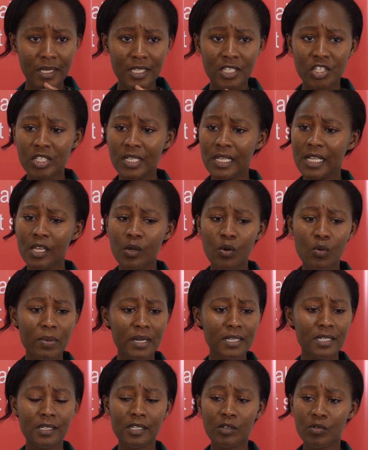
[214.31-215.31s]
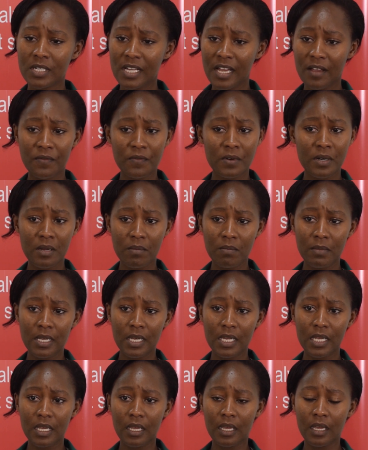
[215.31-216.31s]
initially Uber did not have very
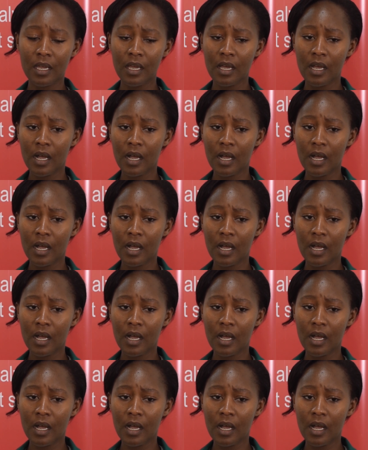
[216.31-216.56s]
many